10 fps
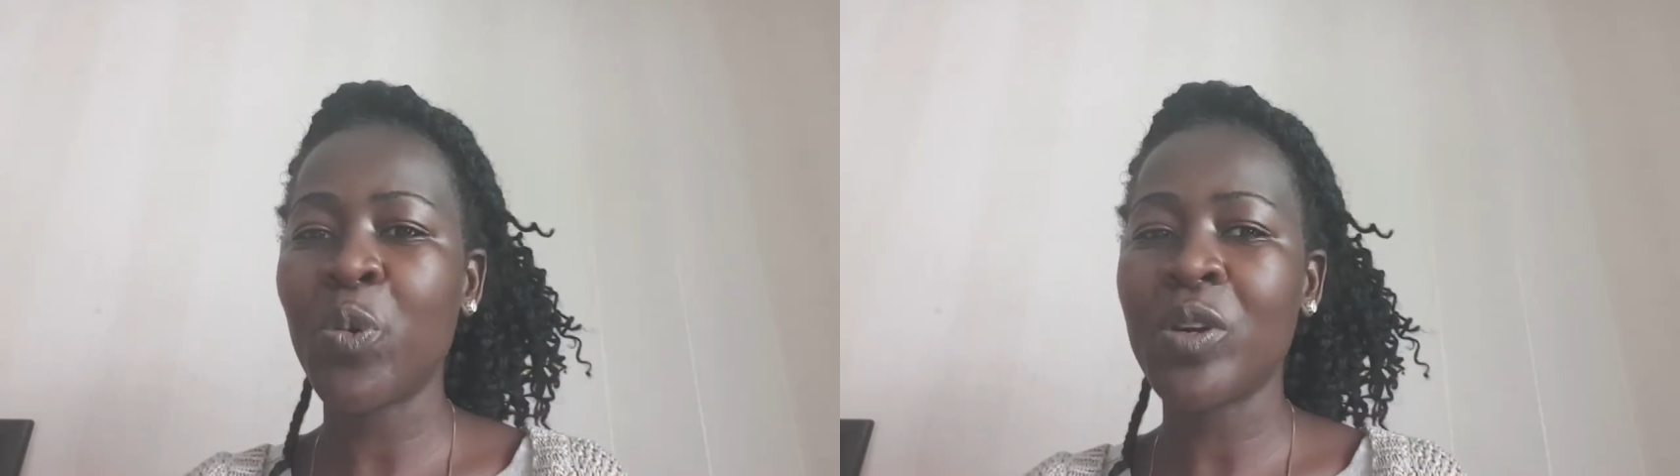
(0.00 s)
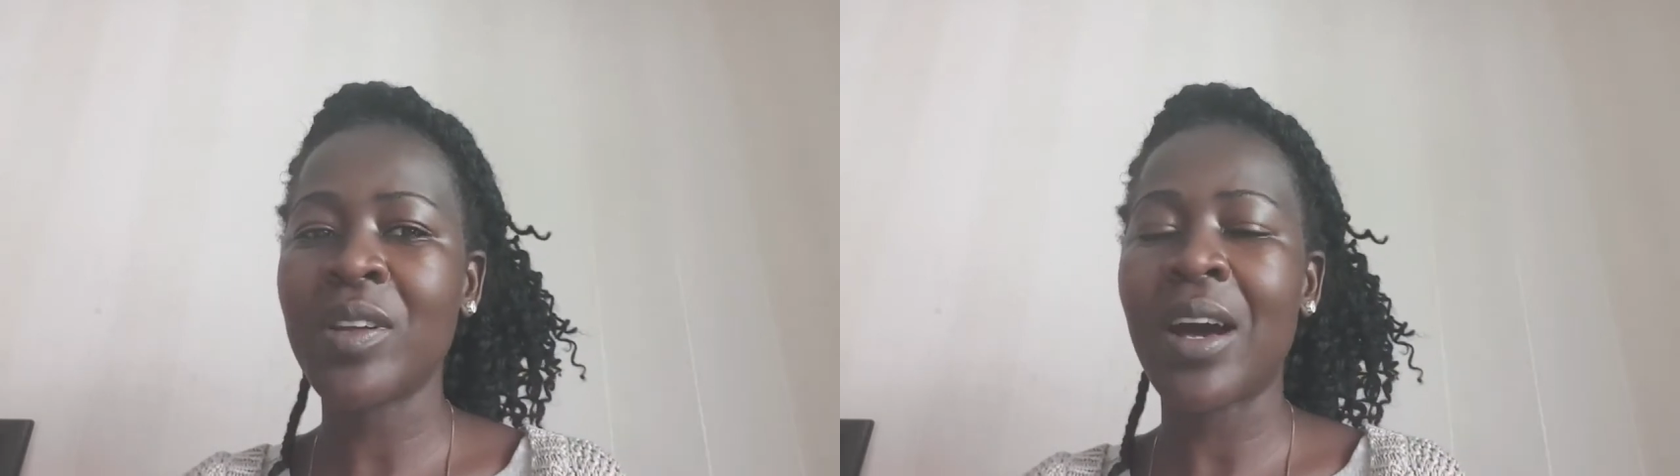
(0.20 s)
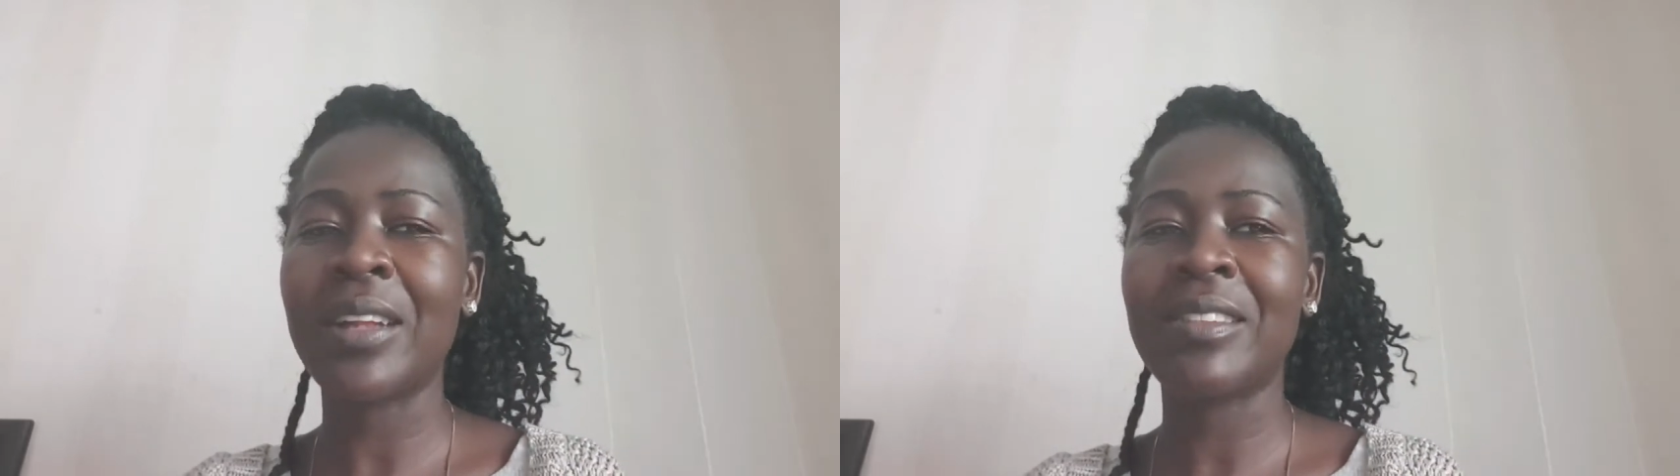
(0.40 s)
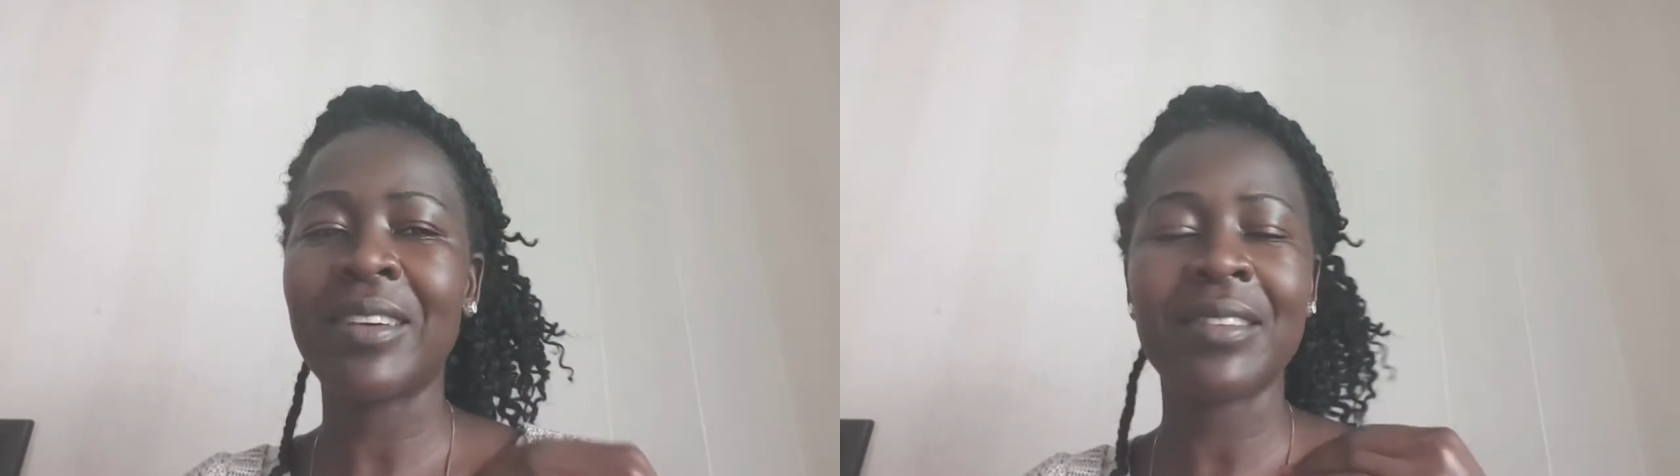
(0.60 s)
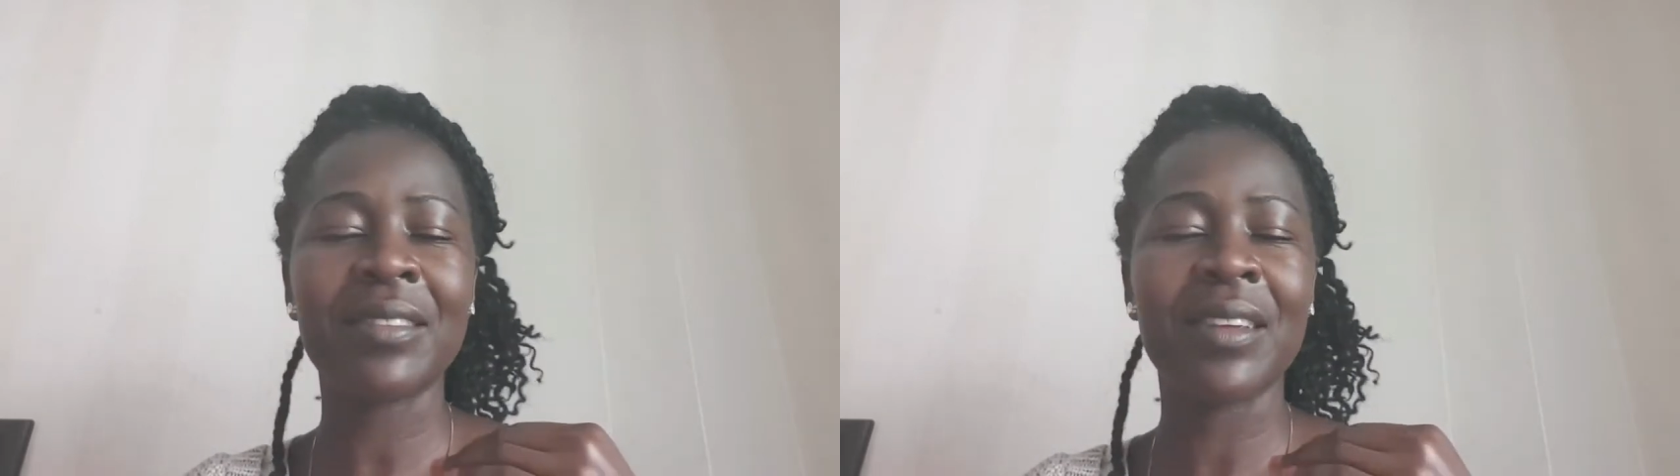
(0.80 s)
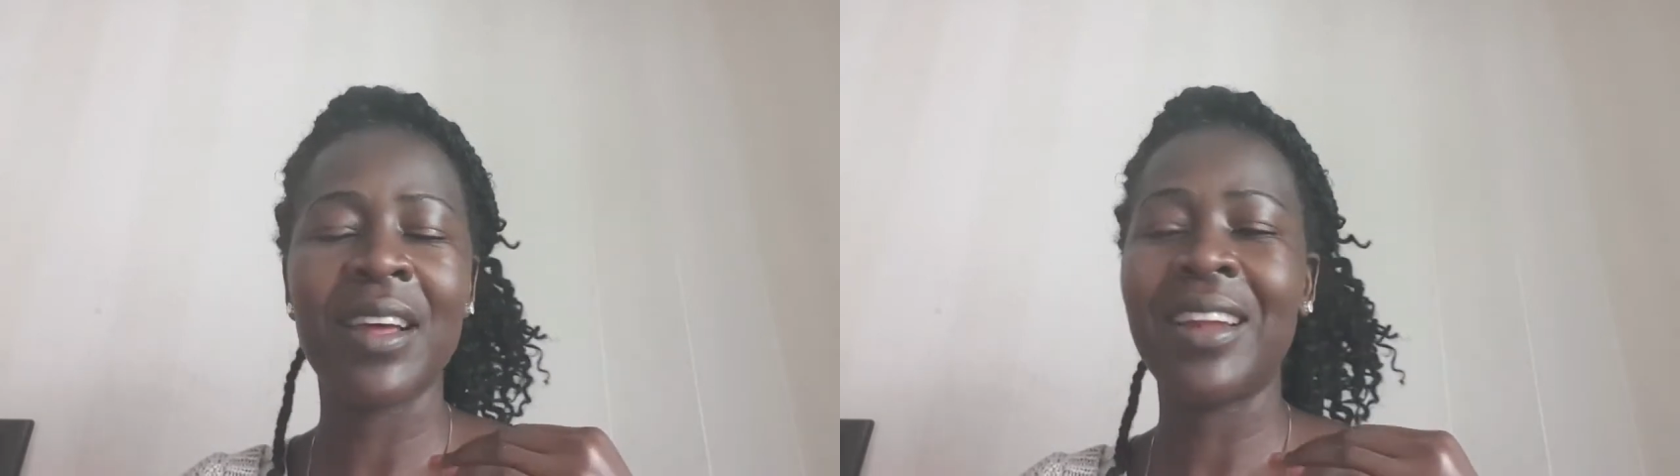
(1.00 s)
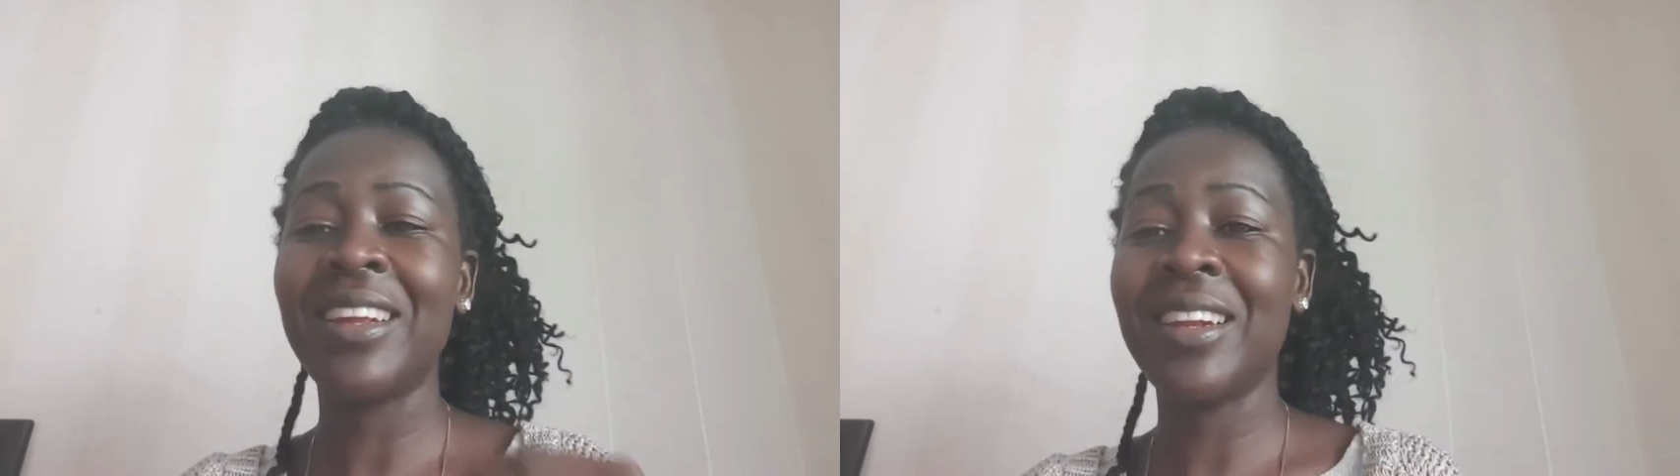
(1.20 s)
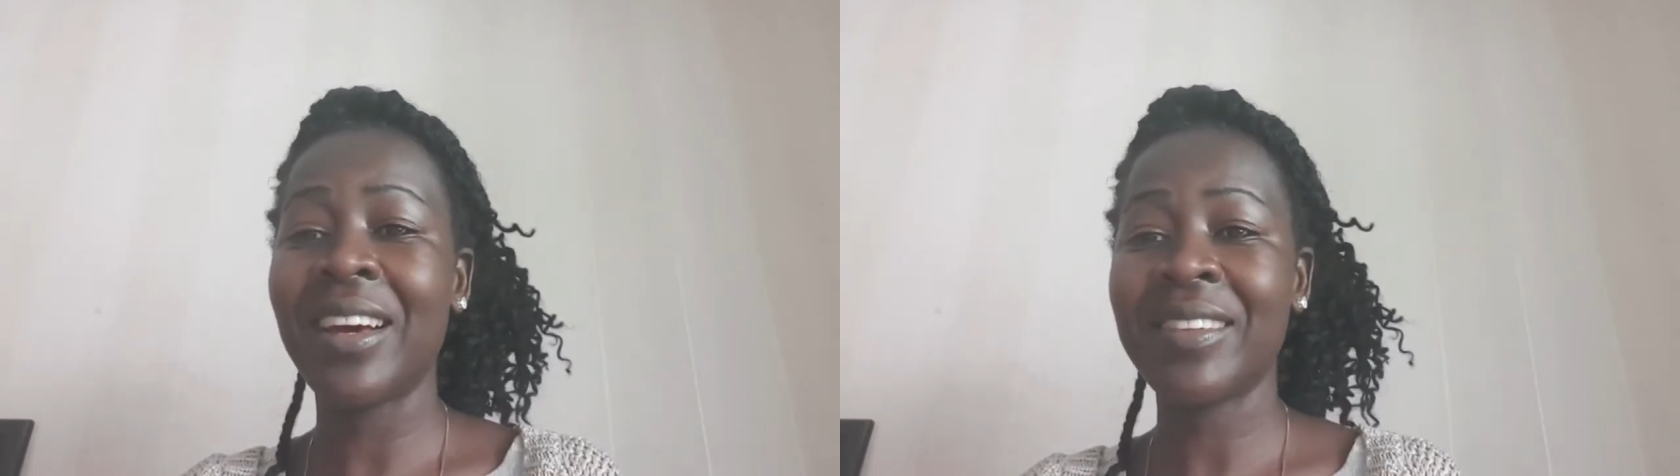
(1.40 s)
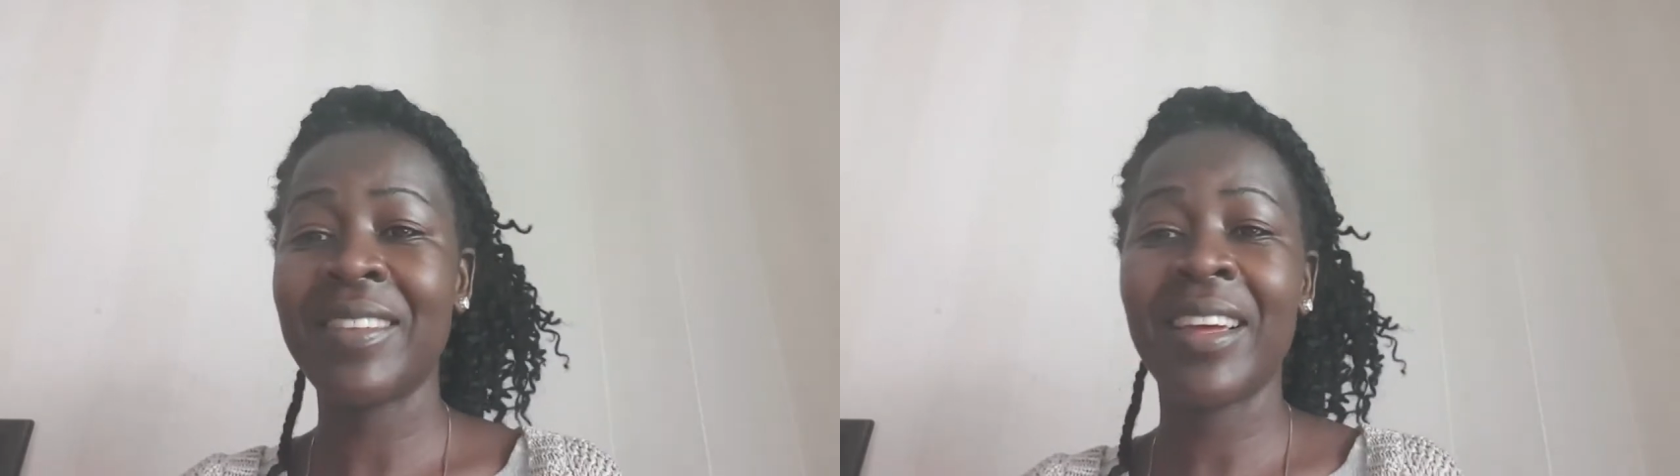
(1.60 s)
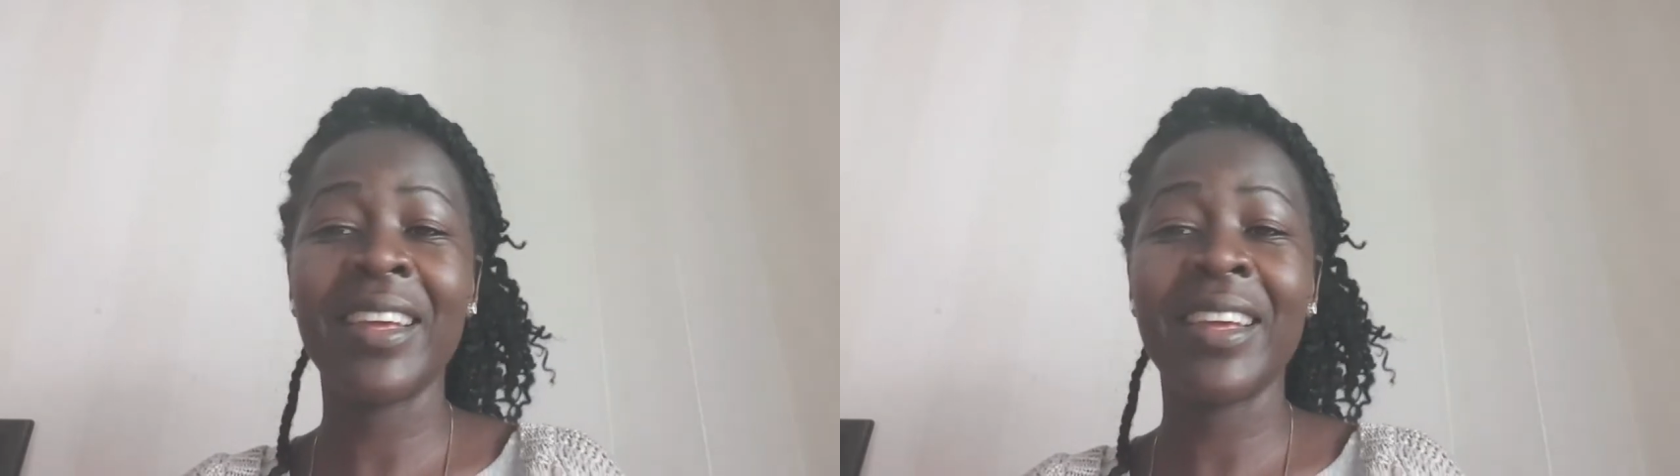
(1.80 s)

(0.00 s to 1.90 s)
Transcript: water and just relax there.